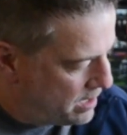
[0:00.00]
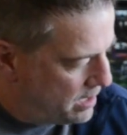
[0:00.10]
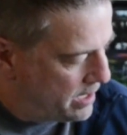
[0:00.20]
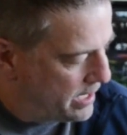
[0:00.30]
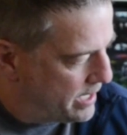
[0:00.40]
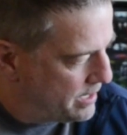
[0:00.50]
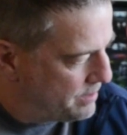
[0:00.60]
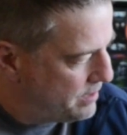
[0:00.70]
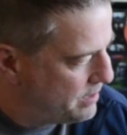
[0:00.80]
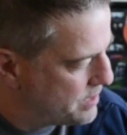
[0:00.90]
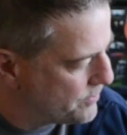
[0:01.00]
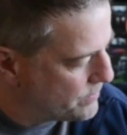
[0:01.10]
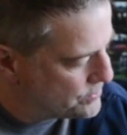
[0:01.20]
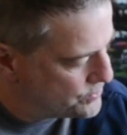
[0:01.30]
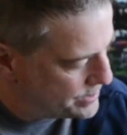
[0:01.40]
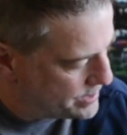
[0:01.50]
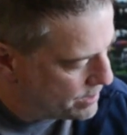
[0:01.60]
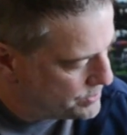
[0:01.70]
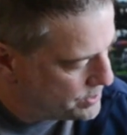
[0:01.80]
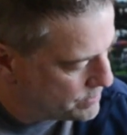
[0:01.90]
Another interesting
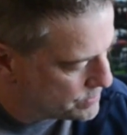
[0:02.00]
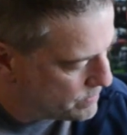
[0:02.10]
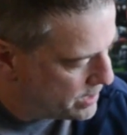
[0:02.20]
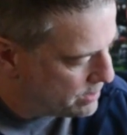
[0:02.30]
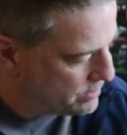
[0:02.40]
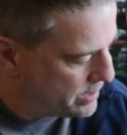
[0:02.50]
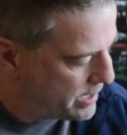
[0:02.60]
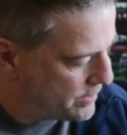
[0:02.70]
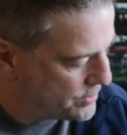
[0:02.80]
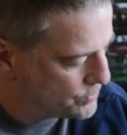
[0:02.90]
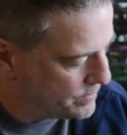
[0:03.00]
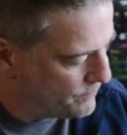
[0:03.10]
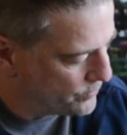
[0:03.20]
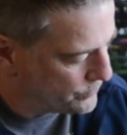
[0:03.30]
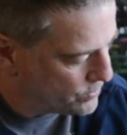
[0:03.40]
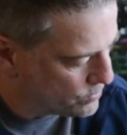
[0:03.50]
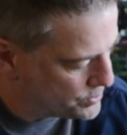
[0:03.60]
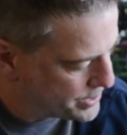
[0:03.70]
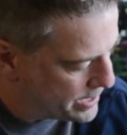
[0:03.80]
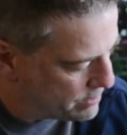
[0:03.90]
note too as well, this 24 3/4
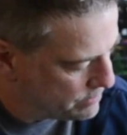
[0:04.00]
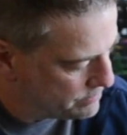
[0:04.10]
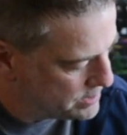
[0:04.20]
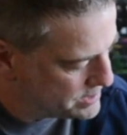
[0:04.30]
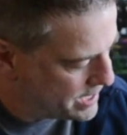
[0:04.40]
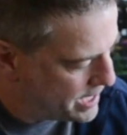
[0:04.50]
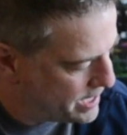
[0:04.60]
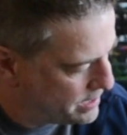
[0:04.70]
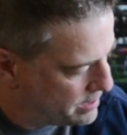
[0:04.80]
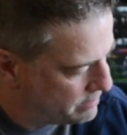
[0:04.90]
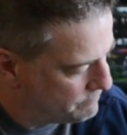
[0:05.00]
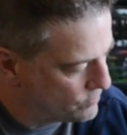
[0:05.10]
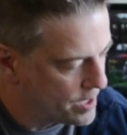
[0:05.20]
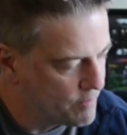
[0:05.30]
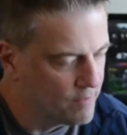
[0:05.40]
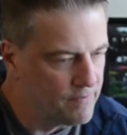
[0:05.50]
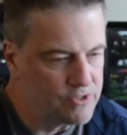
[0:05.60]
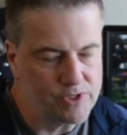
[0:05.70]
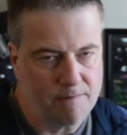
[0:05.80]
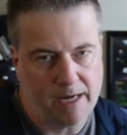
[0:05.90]
scale design, Kramer
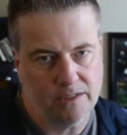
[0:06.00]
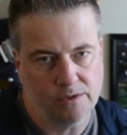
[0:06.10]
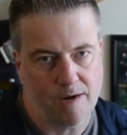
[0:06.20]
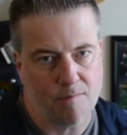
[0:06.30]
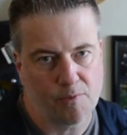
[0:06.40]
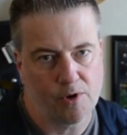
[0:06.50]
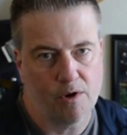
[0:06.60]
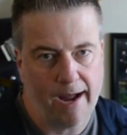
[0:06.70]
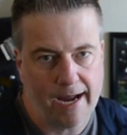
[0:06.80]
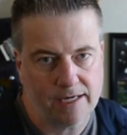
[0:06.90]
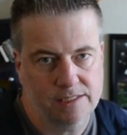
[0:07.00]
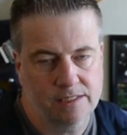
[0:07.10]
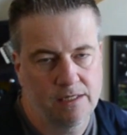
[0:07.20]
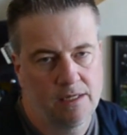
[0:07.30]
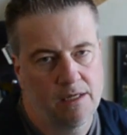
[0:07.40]
eventually made the Kramer Pro Axe,